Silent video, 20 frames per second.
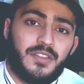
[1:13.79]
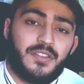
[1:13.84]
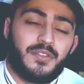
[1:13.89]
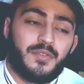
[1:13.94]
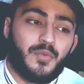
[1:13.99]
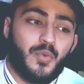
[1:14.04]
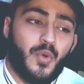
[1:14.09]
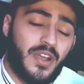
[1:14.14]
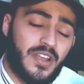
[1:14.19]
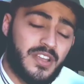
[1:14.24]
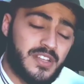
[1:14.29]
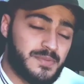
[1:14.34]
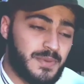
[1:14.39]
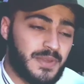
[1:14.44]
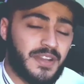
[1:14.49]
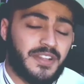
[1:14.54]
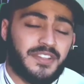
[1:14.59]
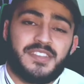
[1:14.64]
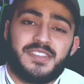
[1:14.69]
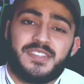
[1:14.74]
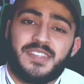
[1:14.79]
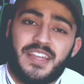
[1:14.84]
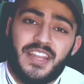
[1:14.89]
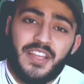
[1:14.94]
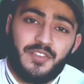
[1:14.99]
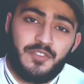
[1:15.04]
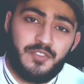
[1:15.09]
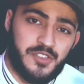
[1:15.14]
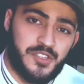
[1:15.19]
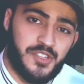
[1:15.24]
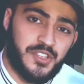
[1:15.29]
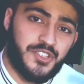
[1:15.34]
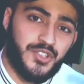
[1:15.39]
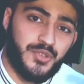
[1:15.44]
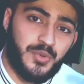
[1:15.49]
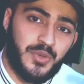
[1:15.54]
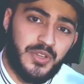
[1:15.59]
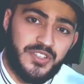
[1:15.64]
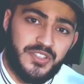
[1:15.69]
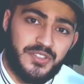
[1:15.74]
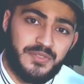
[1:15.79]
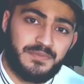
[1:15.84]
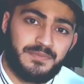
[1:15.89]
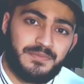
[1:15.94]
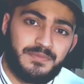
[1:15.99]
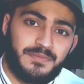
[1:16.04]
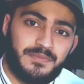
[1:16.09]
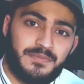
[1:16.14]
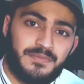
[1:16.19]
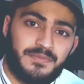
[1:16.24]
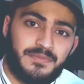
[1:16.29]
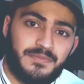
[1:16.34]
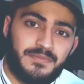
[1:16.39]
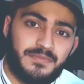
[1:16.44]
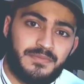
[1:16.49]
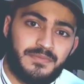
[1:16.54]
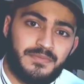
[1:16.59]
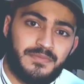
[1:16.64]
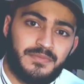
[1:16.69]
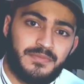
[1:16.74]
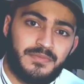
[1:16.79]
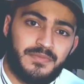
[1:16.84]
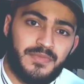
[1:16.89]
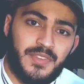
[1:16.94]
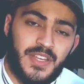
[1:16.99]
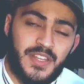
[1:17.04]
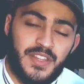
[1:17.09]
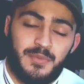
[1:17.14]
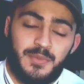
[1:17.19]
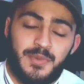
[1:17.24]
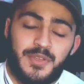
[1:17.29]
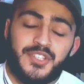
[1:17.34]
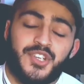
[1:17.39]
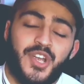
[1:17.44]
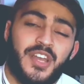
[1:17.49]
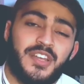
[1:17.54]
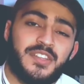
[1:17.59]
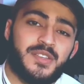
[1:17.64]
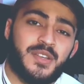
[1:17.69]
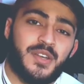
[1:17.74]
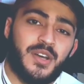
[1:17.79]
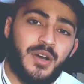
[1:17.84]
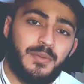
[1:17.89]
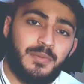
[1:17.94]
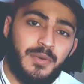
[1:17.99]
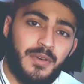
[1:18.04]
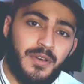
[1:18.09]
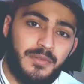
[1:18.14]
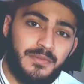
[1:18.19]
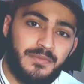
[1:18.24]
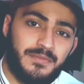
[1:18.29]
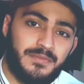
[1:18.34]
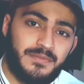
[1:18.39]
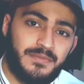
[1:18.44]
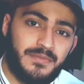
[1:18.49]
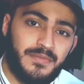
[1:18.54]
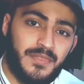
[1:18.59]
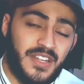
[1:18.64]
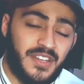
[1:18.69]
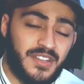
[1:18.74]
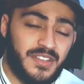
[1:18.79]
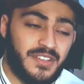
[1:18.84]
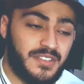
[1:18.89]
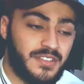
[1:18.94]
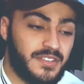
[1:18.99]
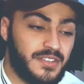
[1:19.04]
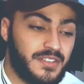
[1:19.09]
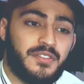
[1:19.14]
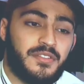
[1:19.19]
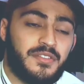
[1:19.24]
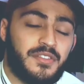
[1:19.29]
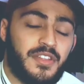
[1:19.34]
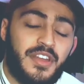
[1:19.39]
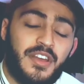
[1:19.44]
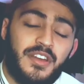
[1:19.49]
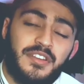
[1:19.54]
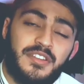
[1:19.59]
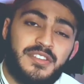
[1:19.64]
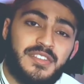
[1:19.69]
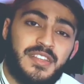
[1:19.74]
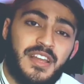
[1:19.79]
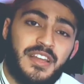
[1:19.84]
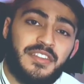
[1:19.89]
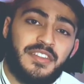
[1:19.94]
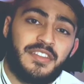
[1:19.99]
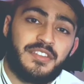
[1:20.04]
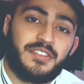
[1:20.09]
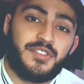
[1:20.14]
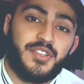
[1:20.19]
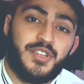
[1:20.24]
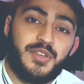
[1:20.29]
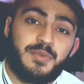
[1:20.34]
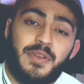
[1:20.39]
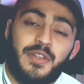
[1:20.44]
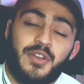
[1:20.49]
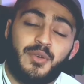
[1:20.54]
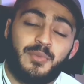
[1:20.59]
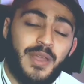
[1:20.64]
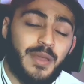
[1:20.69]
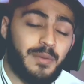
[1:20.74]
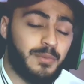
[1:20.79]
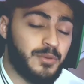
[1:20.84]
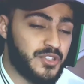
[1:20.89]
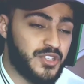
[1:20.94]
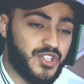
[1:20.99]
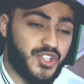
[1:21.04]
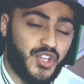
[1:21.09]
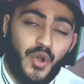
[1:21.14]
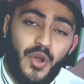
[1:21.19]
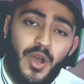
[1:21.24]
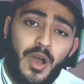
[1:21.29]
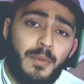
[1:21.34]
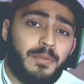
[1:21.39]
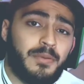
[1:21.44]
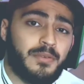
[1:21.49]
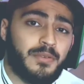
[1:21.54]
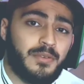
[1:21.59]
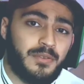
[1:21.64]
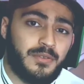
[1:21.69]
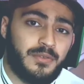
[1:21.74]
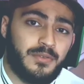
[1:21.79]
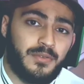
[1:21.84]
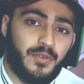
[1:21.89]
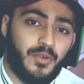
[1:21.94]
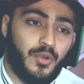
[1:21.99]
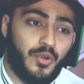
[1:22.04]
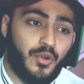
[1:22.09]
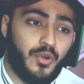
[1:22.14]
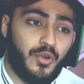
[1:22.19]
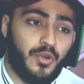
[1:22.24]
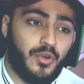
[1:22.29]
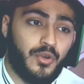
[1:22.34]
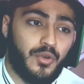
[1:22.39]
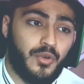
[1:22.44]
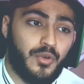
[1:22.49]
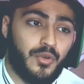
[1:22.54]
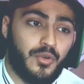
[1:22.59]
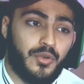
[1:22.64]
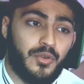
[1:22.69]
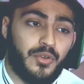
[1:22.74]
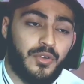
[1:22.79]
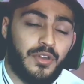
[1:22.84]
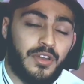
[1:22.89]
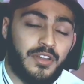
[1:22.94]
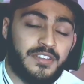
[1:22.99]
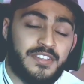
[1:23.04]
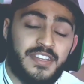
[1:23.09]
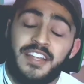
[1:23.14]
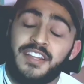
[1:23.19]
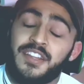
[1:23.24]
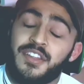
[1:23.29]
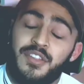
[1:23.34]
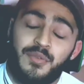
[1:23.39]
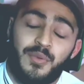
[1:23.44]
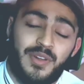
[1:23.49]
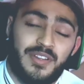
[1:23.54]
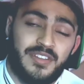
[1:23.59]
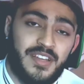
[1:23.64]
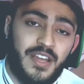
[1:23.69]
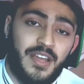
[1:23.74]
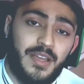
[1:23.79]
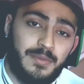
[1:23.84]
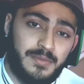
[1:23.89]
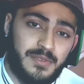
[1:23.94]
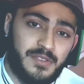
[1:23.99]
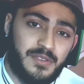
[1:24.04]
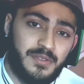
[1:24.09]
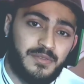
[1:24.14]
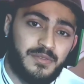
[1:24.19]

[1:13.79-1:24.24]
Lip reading: Work has been understanding of her situation, and they've been trying to help her, and they understand that she may not be able to show up or attend at the right times,